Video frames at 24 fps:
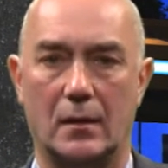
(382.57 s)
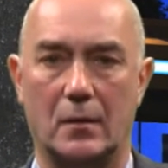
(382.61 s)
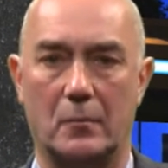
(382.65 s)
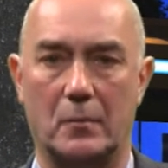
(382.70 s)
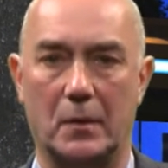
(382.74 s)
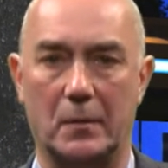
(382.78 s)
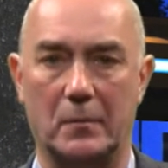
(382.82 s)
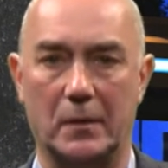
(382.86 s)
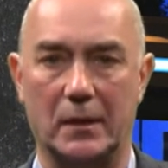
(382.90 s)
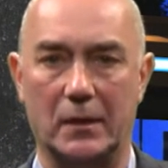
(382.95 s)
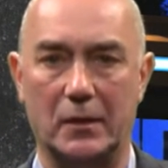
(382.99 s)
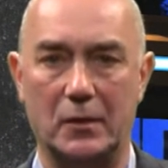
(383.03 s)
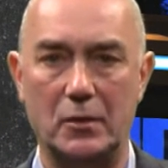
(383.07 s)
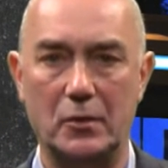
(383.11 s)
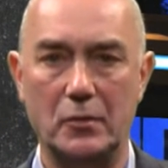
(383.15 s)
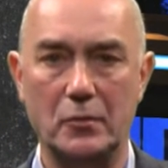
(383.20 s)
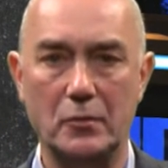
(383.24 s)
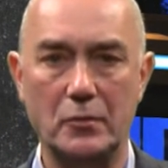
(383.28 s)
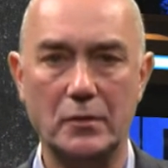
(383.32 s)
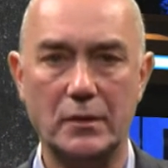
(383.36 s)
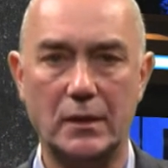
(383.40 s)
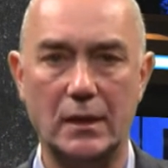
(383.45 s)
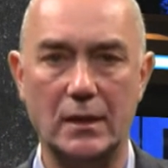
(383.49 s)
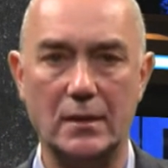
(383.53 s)
We will
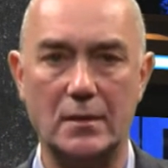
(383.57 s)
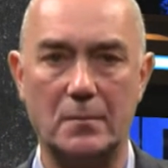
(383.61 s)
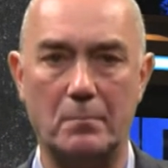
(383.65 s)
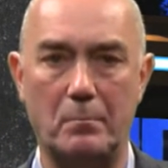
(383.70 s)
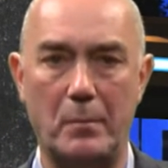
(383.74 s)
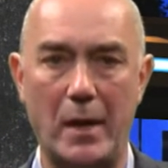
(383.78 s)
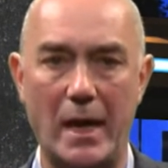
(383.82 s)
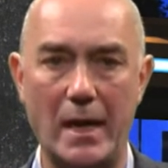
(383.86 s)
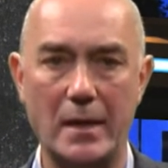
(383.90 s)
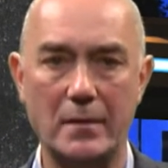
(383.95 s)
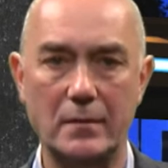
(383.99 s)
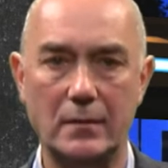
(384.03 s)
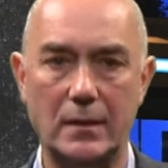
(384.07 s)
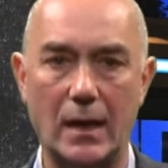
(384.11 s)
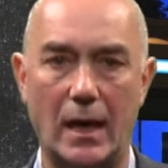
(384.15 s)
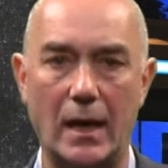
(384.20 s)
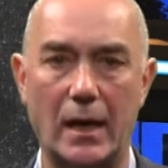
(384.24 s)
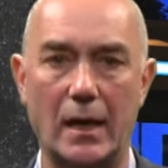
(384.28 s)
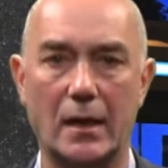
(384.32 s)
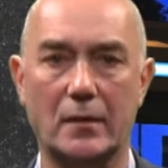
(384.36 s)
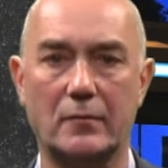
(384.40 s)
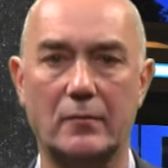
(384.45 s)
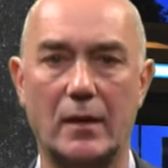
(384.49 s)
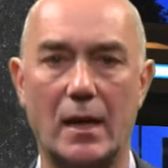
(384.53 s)
use this band
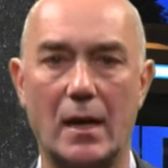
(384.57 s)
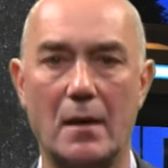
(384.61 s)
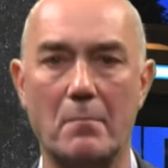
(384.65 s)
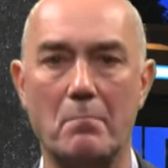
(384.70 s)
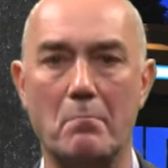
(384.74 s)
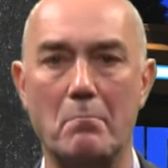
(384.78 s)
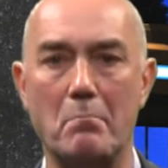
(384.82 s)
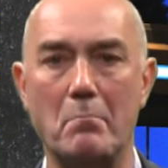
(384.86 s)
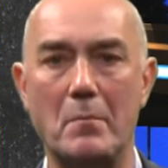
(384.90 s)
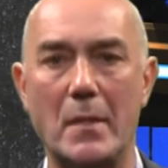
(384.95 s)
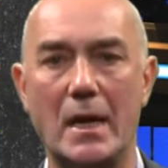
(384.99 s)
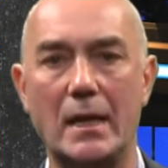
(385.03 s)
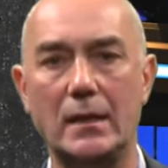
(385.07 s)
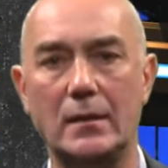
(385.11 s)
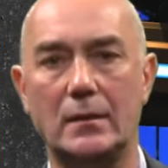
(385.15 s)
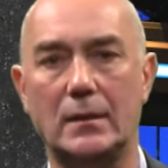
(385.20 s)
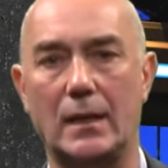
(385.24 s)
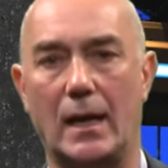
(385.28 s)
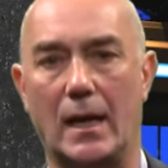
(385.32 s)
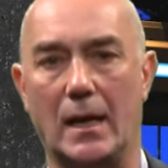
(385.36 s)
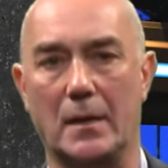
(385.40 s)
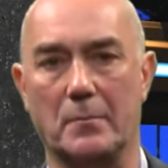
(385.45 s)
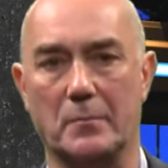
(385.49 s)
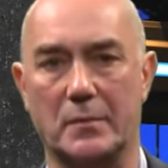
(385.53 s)
diagram many
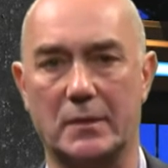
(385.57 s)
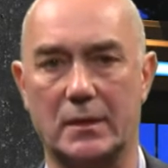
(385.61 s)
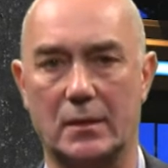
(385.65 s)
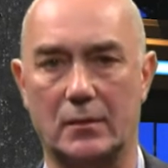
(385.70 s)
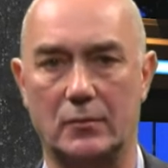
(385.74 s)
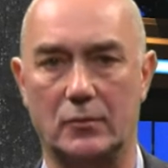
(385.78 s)
times